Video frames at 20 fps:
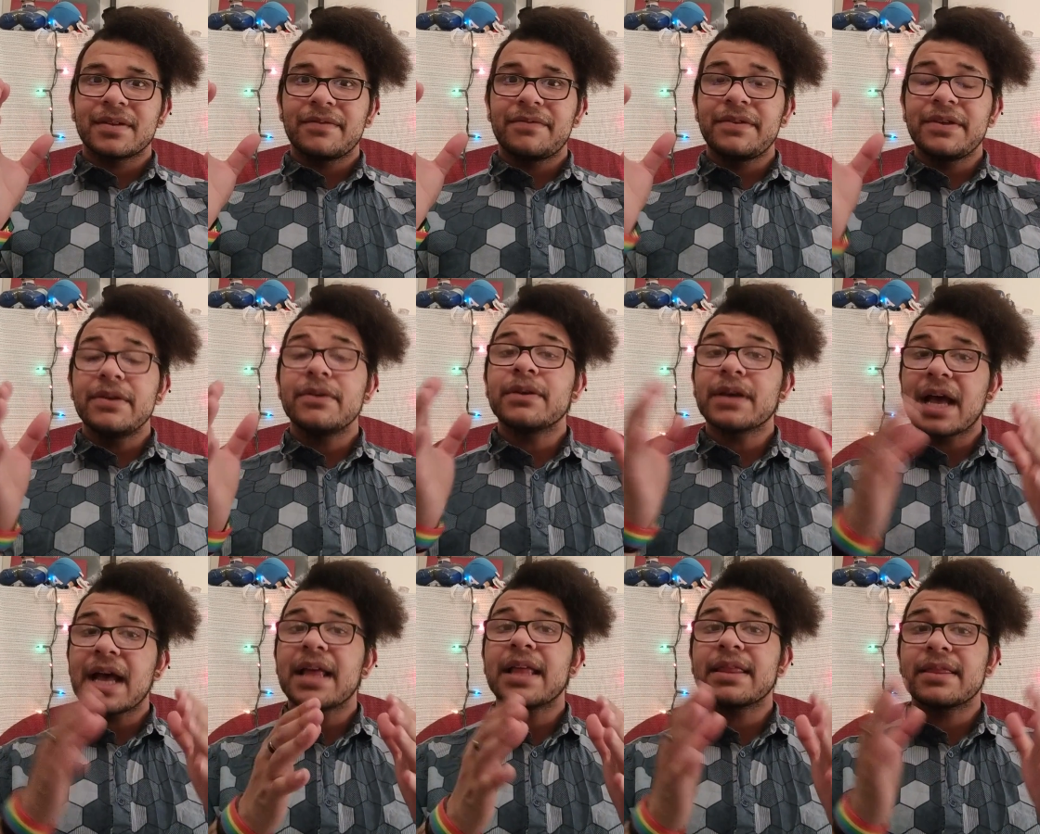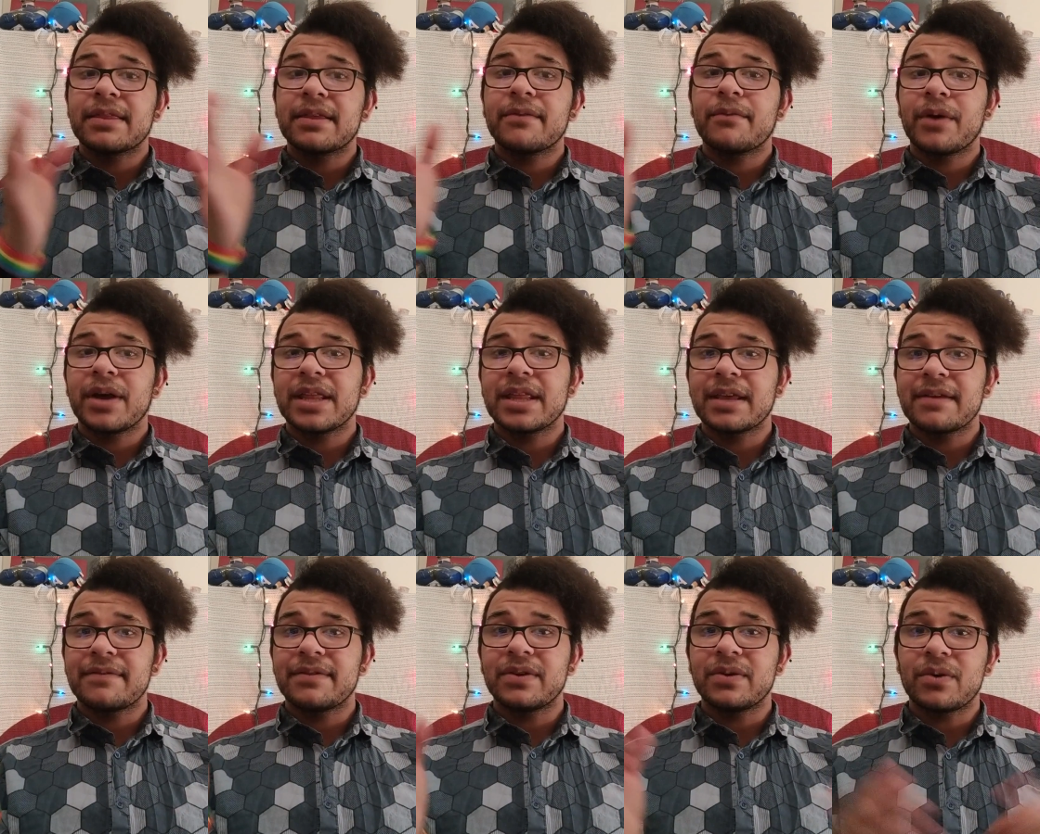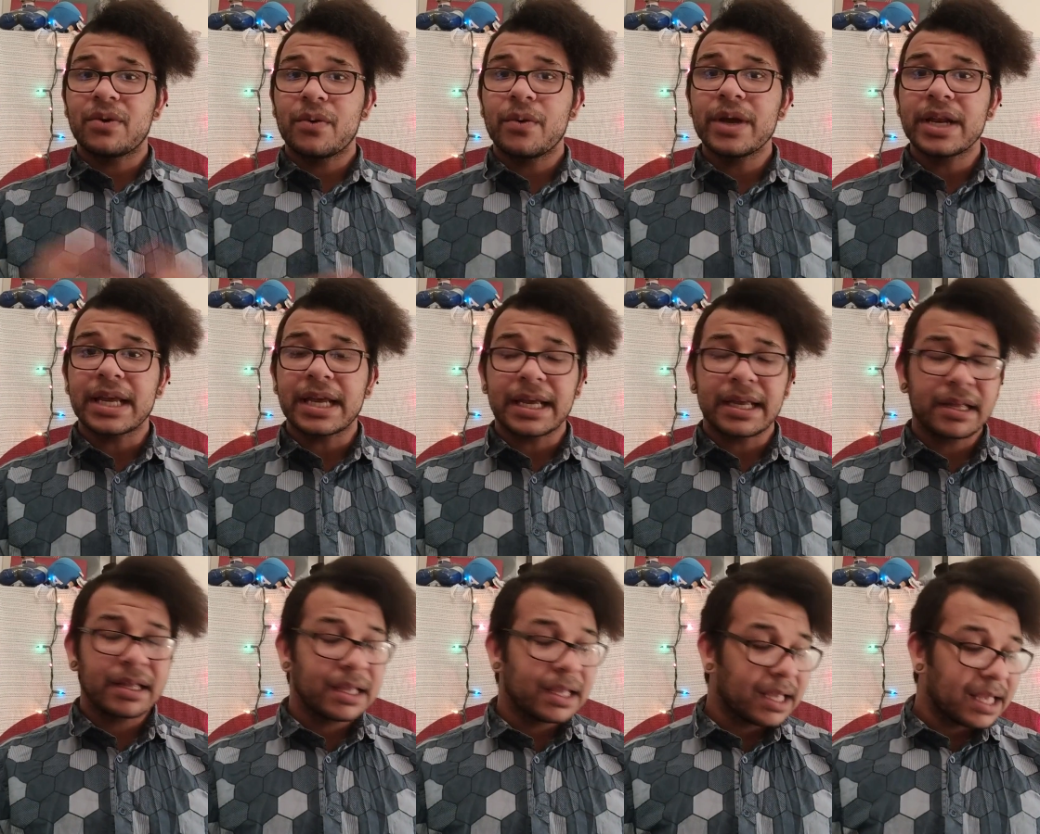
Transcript: view the way they view quitting.